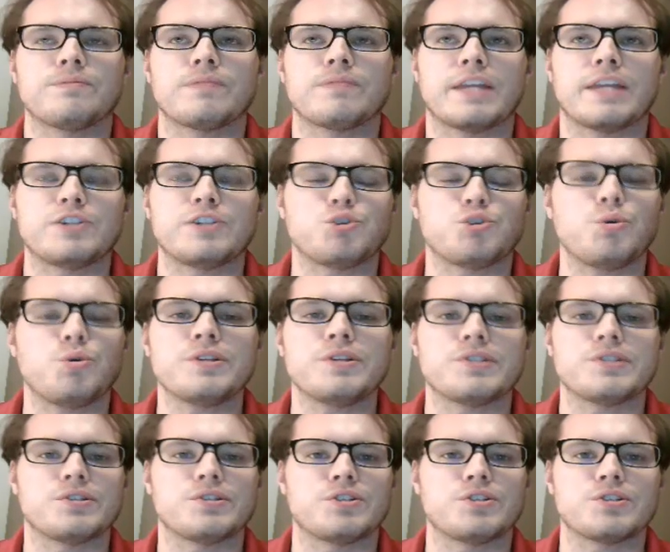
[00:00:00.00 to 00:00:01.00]
and
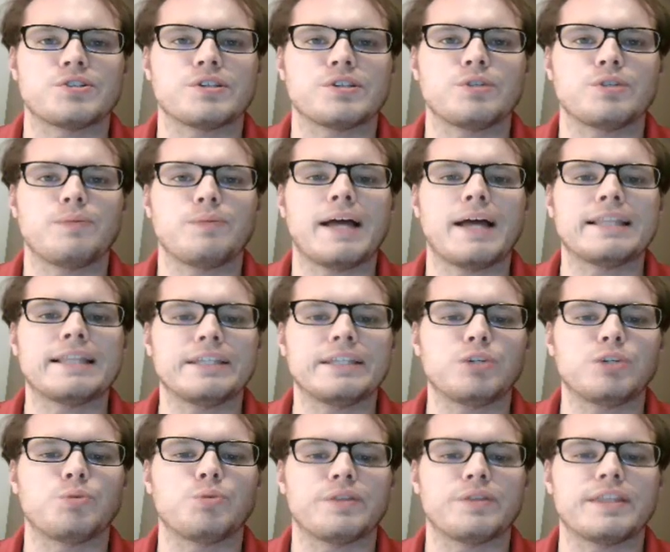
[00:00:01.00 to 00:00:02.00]
choices just little by
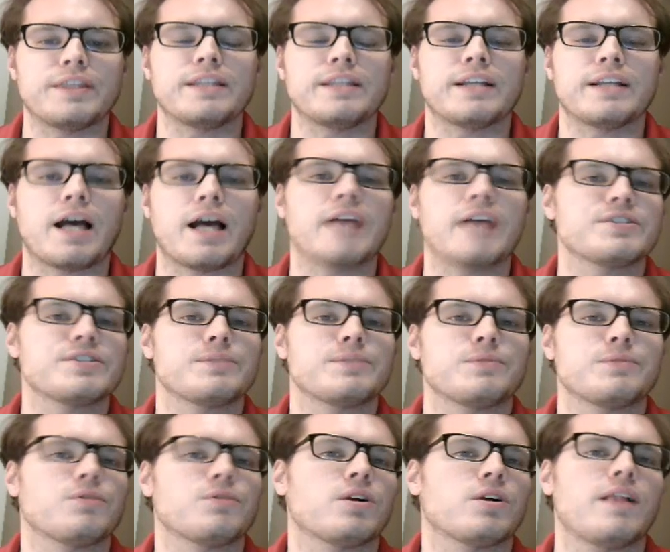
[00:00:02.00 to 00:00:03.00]
little within the
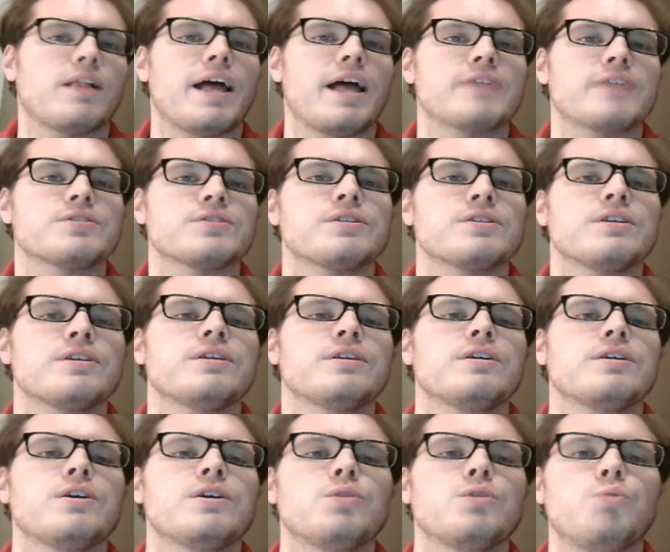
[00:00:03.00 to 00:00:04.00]
concept of our class.
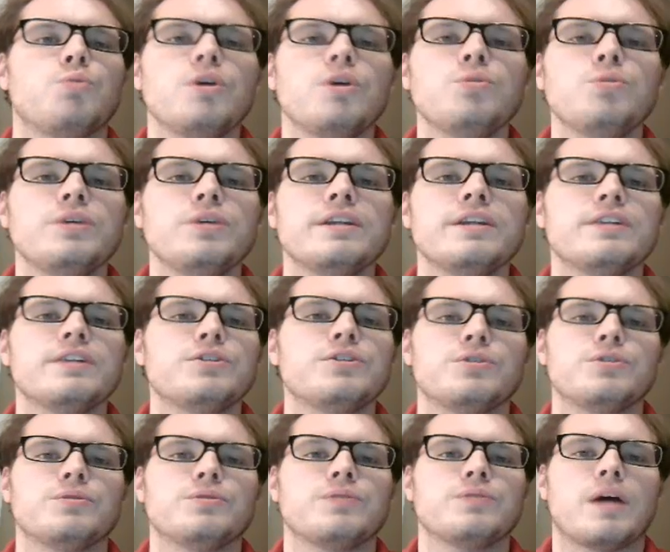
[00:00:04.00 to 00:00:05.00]
What are we going to
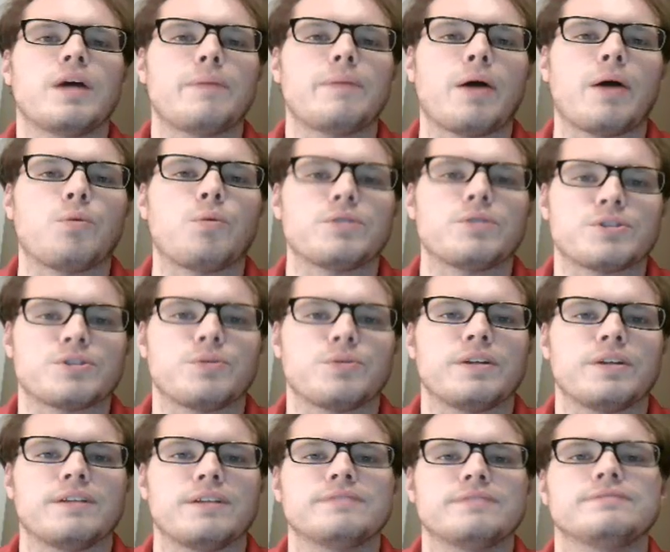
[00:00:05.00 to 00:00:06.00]
do about what's
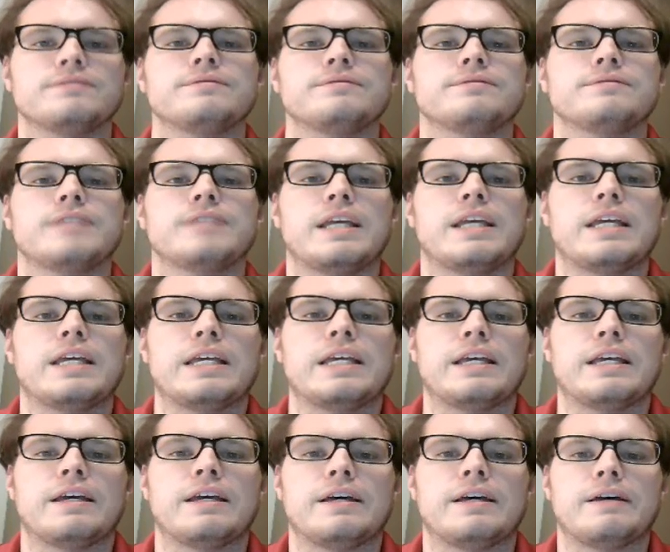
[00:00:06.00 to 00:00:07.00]
going
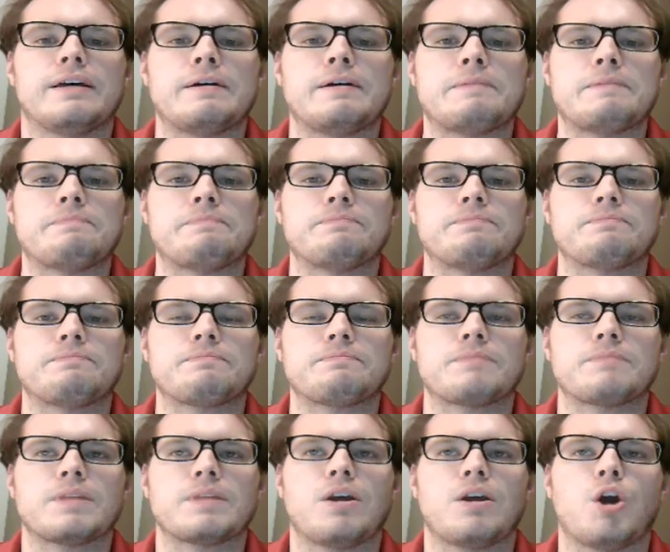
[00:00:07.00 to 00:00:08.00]
on?
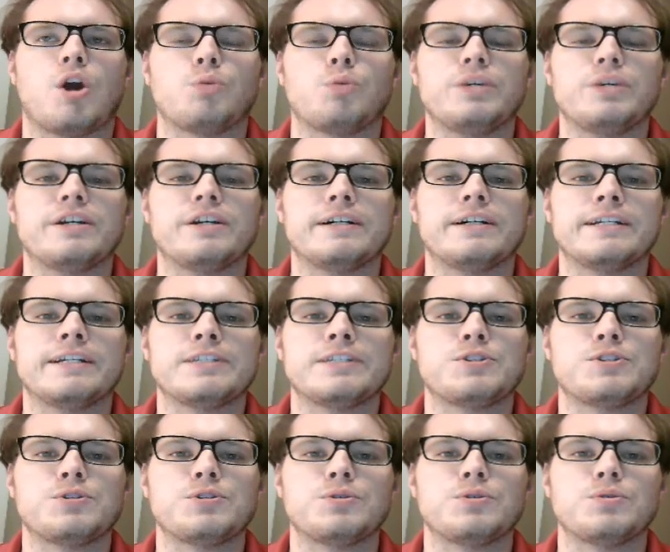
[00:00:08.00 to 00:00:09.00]
Are we going
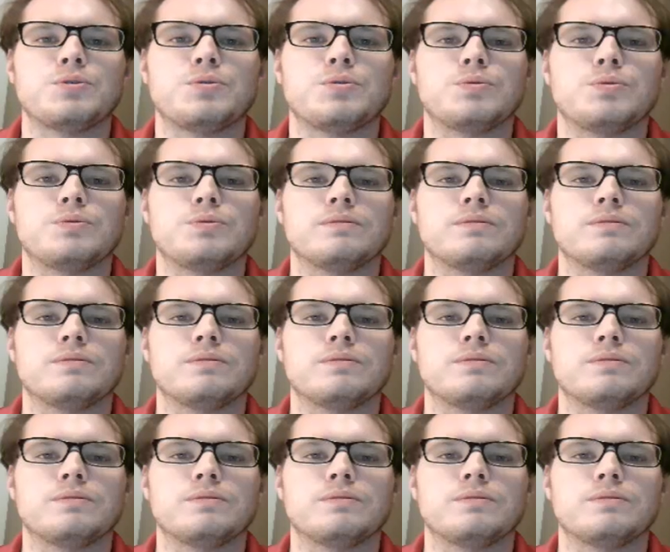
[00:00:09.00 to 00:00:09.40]
to